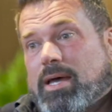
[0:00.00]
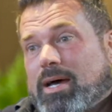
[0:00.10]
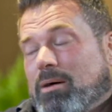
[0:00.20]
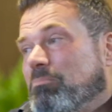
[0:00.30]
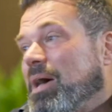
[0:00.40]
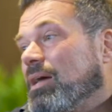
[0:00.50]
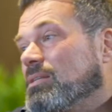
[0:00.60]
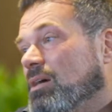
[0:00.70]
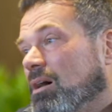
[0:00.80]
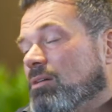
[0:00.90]
um,
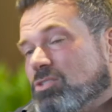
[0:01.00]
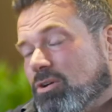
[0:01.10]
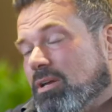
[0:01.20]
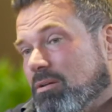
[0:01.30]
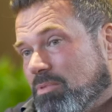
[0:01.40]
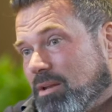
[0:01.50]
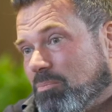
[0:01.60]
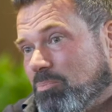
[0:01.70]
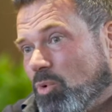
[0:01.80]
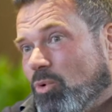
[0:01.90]
part-time, uh, sorry, then
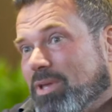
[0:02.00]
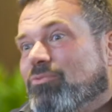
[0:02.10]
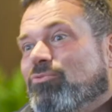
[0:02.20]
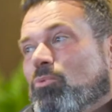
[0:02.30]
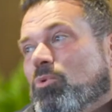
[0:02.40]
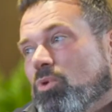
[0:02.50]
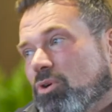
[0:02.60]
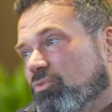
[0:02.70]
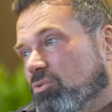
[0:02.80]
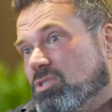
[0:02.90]
a more informal
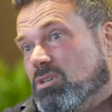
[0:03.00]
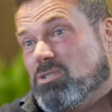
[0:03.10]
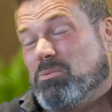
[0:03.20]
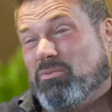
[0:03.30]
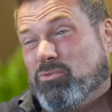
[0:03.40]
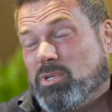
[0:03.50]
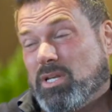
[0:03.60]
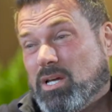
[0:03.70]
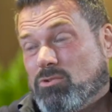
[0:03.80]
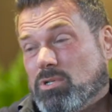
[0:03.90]
workforce that goes to about
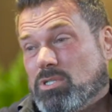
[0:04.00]
1,400.